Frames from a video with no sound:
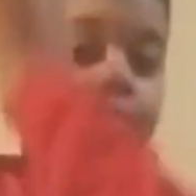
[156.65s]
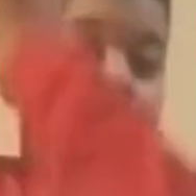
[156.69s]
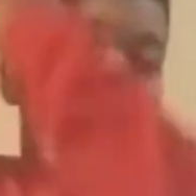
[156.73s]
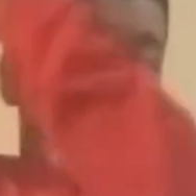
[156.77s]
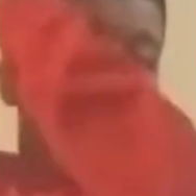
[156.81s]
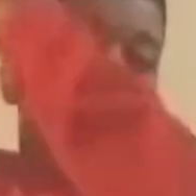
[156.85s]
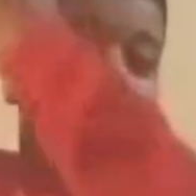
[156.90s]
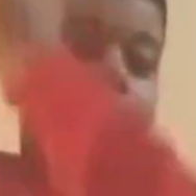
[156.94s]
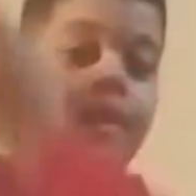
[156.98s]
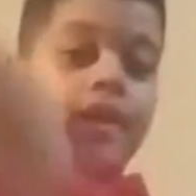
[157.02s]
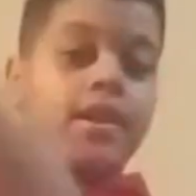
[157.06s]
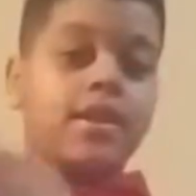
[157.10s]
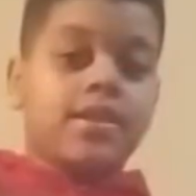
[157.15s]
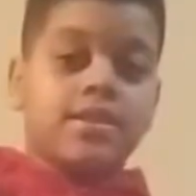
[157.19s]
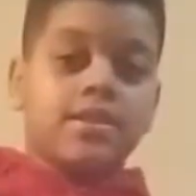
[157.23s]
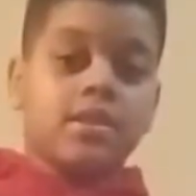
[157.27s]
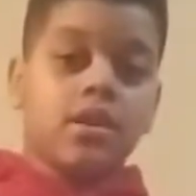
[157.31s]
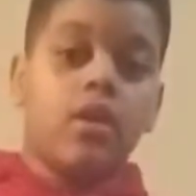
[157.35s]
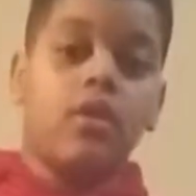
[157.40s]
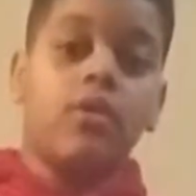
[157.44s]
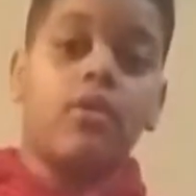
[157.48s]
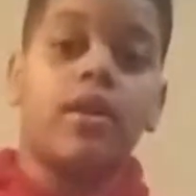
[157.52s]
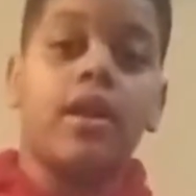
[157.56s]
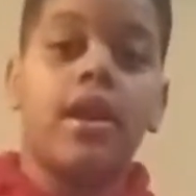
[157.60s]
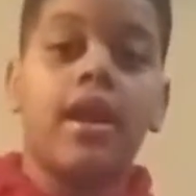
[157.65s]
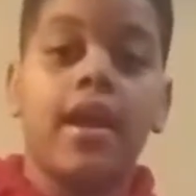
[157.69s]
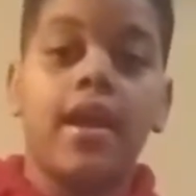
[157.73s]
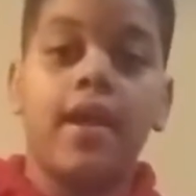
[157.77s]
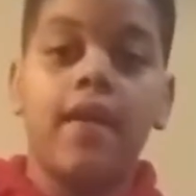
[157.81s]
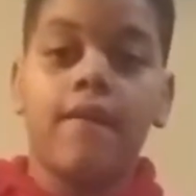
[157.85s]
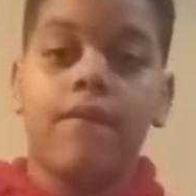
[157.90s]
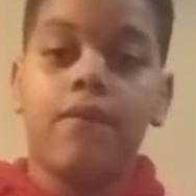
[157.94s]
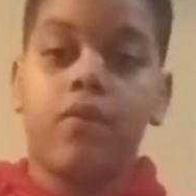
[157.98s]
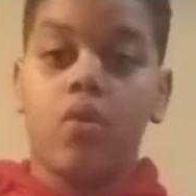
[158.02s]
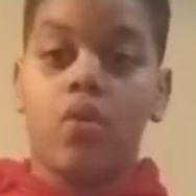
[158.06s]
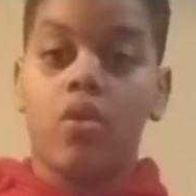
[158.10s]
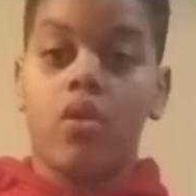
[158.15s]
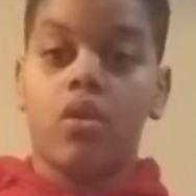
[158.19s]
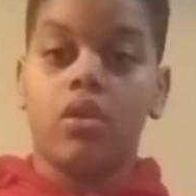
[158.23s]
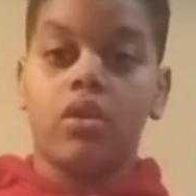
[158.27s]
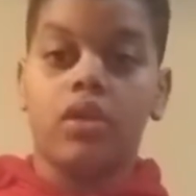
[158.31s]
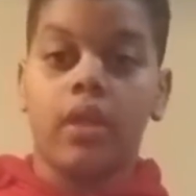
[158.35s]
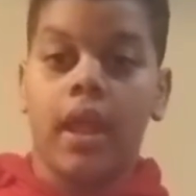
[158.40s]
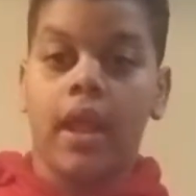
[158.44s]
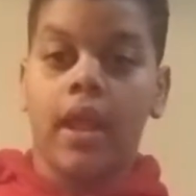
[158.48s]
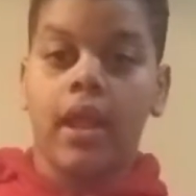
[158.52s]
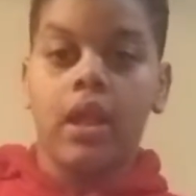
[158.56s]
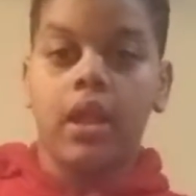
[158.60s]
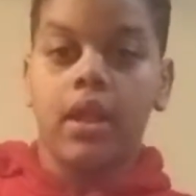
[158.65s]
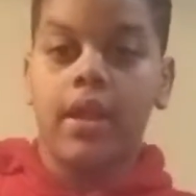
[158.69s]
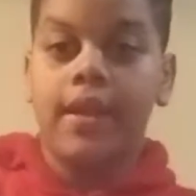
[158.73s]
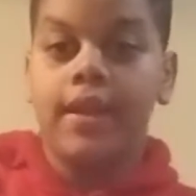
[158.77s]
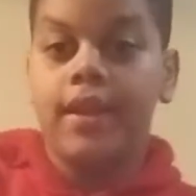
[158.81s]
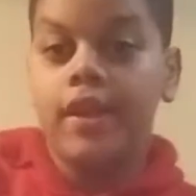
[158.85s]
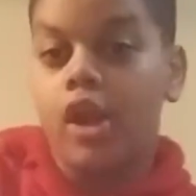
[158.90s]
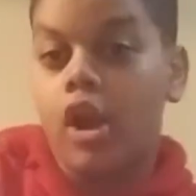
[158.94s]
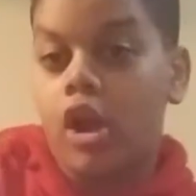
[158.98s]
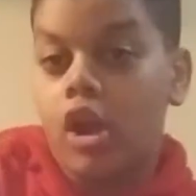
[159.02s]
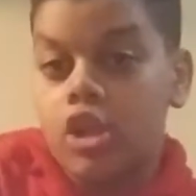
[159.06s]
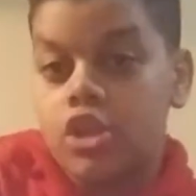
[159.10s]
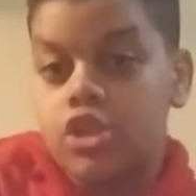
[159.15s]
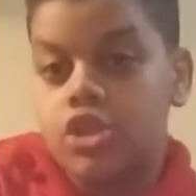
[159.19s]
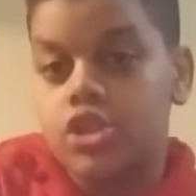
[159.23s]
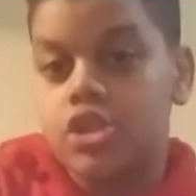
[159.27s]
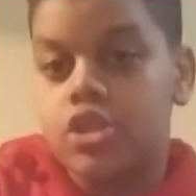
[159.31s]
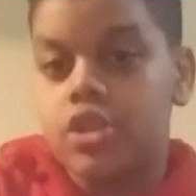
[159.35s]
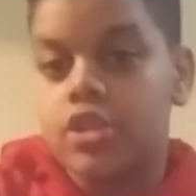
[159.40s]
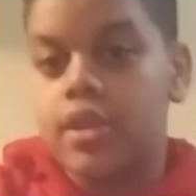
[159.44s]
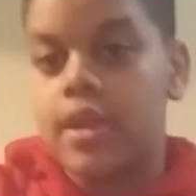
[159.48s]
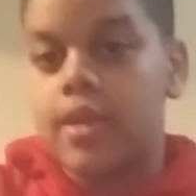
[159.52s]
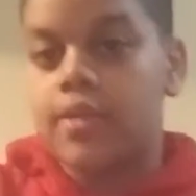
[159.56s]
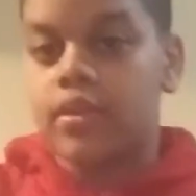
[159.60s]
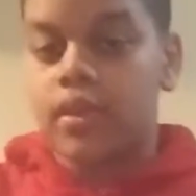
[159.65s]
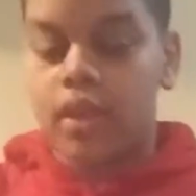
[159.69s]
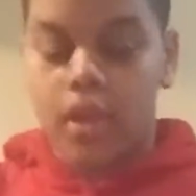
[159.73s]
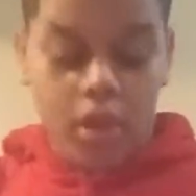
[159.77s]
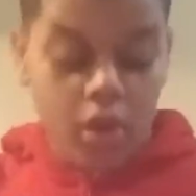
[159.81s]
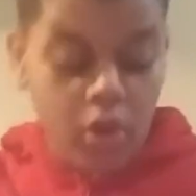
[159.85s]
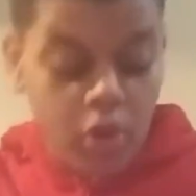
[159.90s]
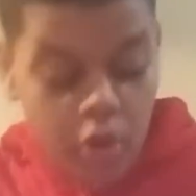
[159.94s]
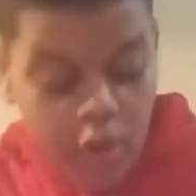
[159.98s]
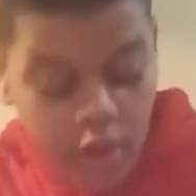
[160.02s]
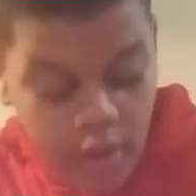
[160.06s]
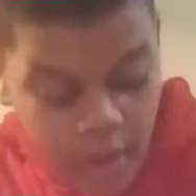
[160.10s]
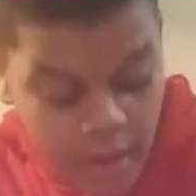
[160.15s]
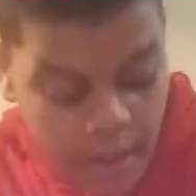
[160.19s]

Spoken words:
it's okay for like any archers out there, or